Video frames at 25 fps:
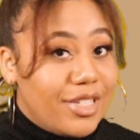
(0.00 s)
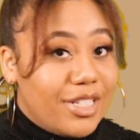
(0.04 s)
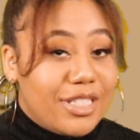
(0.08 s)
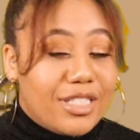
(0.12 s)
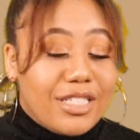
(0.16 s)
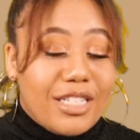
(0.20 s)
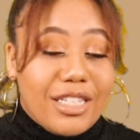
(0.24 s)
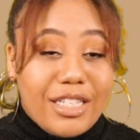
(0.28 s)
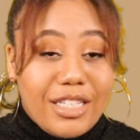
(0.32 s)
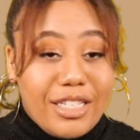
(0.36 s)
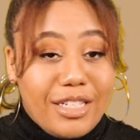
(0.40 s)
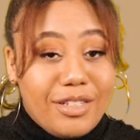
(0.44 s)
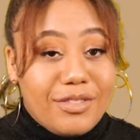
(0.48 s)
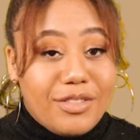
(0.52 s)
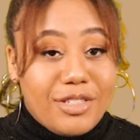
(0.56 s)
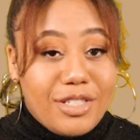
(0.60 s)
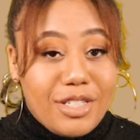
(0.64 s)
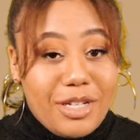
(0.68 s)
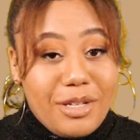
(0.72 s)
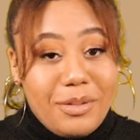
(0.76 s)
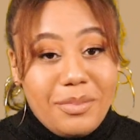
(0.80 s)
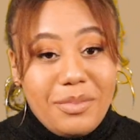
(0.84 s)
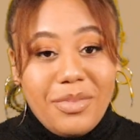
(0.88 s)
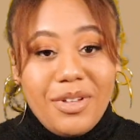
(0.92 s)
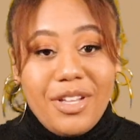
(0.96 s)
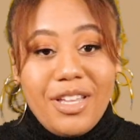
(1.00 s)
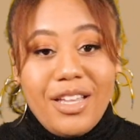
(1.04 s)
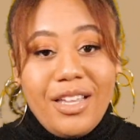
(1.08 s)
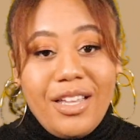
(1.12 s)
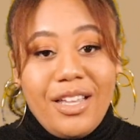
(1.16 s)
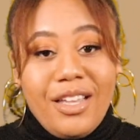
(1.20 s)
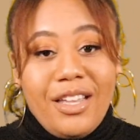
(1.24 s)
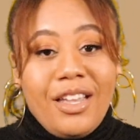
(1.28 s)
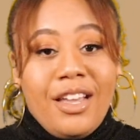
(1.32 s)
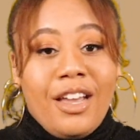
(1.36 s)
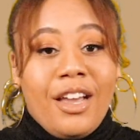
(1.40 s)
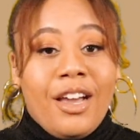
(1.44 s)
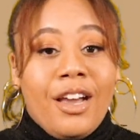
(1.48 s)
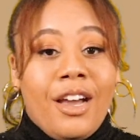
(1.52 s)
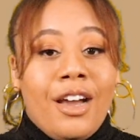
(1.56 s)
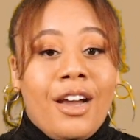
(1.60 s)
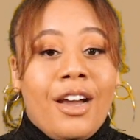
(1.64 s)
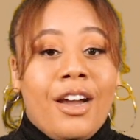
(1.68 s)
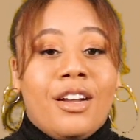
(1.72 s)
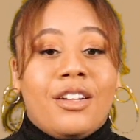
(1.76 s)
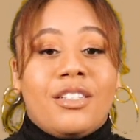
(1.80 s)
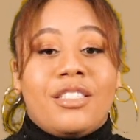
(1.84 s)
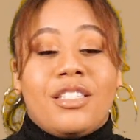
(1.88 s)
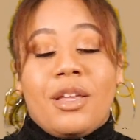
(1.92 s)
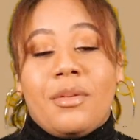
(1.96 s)
to leave ship.
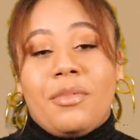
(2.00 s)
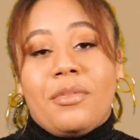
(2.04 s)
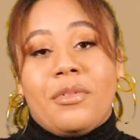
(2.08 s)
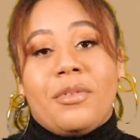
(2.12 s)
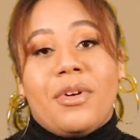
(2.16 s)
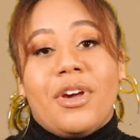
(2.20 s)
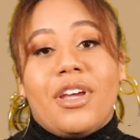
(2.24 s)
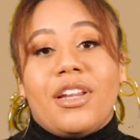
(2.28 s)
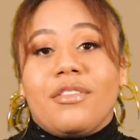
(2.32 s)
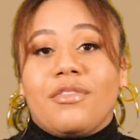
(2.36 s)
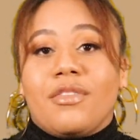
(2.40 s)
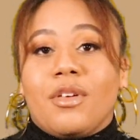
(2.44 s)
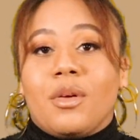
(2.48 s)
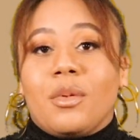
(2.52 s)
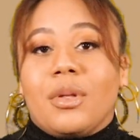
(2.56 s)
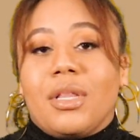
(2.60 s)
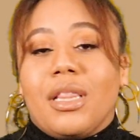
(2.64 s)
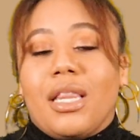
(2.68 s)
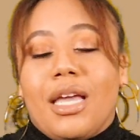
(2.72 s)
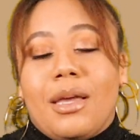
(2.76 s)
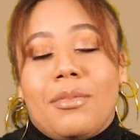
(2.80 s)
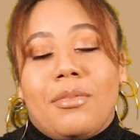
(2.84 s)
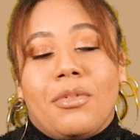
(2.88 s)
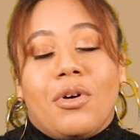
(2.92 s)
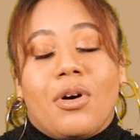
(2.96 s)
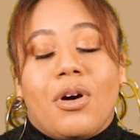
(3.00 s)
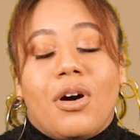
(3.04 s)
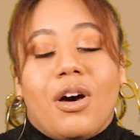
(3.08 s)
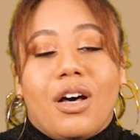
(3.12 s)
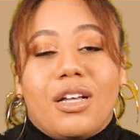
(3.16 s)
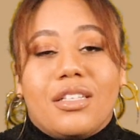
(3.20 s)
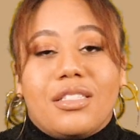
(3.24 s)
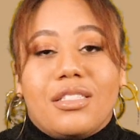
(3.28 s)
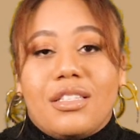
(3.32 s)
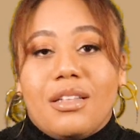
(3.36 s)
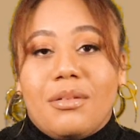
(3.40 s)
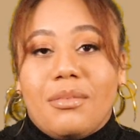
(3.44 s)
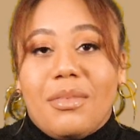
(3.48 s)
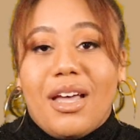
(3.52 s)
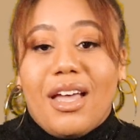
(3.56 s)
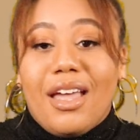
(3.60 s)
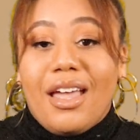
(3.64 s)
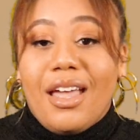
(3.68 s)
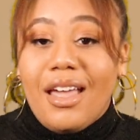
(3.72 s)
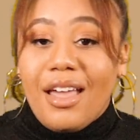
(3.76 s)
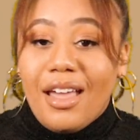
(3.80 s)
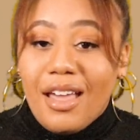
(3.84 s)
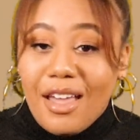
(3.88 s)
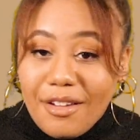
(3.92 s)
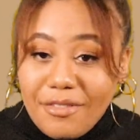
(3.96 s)
Her separating from the label cost them a
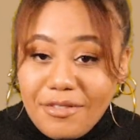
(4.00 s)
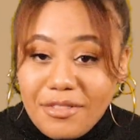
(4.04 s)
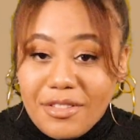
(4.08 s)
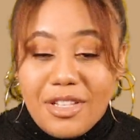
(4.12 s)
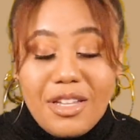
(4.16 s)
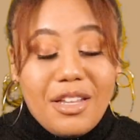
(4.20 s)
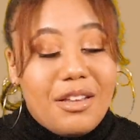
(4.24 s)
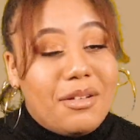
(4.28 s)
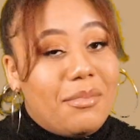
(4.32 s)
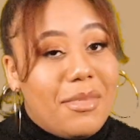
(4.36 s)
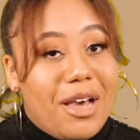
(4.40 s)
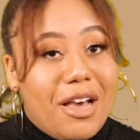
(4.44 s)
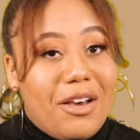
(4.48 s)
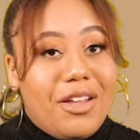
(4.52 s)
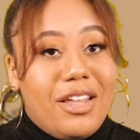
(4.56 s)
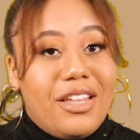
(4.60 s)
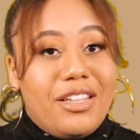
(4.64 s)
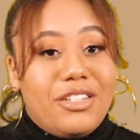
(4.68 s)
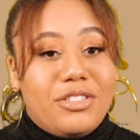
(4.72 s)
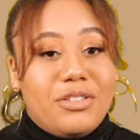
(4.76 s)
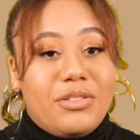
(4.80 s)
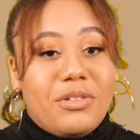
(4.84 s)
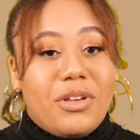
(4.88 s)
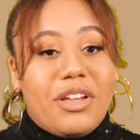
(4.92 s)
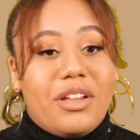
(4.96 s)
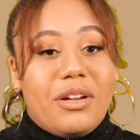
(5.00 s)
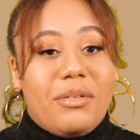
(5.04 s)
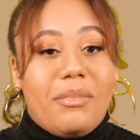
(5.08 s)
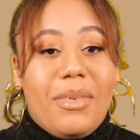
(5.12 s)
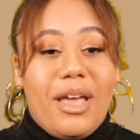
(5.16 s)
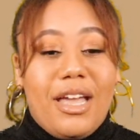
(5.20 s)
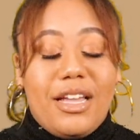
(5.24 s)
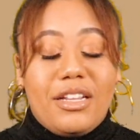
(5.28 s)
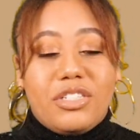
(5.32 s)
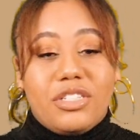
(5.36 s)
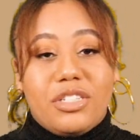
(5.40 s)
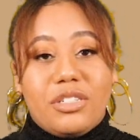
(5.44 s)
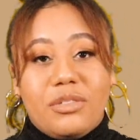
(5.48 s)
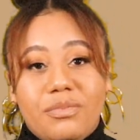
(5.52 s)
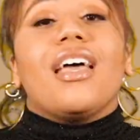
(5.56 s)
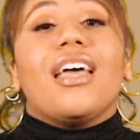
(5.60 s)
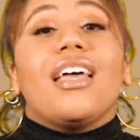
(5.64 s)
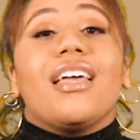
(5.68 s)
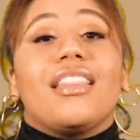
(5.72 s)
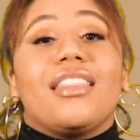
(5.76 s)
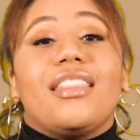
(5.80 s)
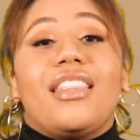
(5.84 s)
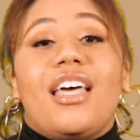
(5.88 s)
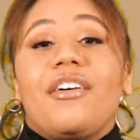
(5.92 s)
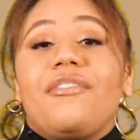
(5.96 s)
hefty amount, as you could imagine.
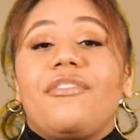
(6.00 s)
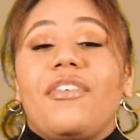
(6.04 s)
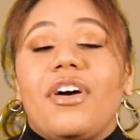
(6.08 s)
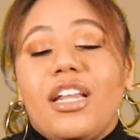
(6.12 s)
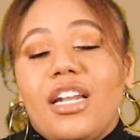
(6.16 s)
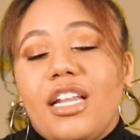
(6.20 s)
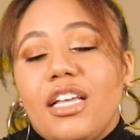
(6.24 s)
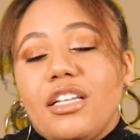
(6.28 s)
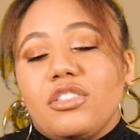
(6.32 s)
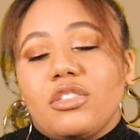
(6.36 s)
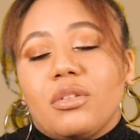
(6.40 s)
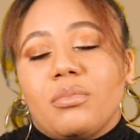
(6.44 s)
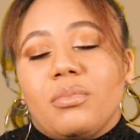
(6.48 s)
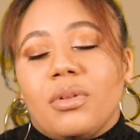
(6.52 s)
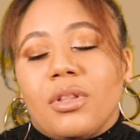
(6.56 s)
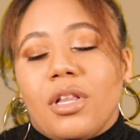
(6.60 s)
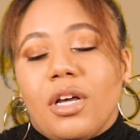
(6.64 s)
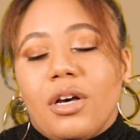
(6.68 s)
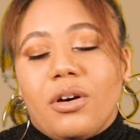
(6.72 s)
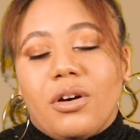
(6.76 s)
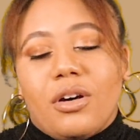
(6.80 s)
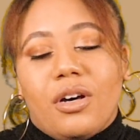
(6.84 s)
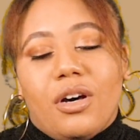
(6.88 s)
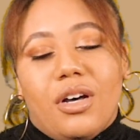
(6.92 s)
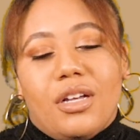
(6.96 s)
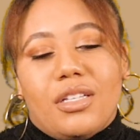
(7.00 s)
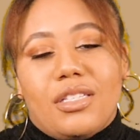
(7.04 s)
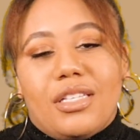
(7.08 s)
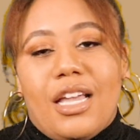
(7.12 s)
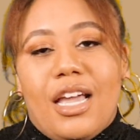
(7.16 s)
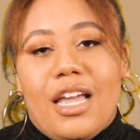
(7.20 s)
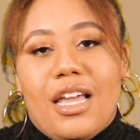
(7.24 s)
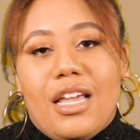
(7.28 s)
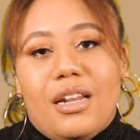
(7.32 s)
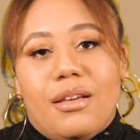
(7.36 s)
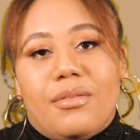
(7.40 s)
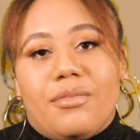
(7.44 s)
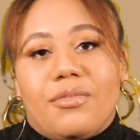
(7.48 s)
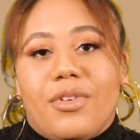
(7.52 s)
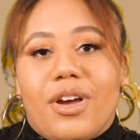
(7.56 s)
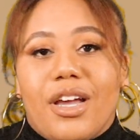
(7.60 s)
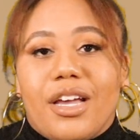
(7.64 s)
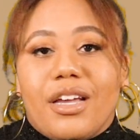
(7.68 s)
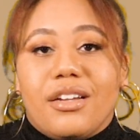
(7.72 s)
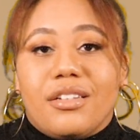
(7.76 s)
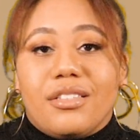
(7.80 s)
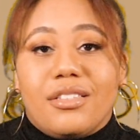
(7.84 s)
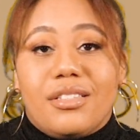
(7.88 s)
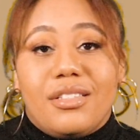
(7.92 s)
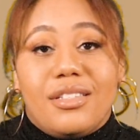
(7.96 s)
That financial blow caused A&M
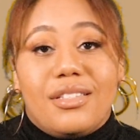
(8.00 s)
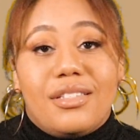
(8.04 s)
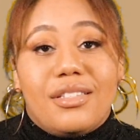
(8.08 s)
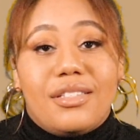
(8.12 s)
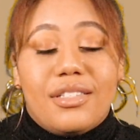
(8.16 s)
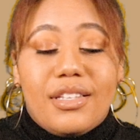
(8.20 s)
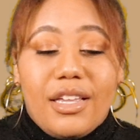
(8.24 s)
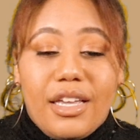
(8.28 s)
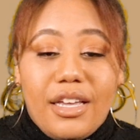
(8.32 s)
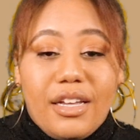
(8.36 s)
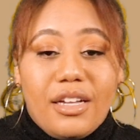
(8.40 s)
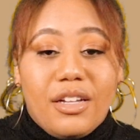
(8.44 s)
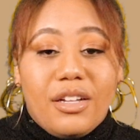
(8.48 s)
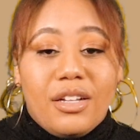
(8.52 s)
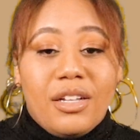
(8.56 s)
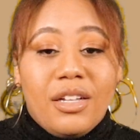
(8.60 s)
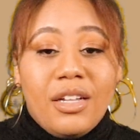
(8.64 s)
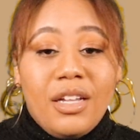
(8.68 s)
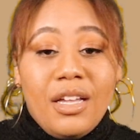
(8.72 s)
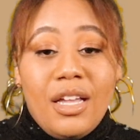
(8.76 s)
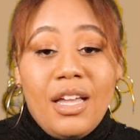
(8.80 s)
Records to sell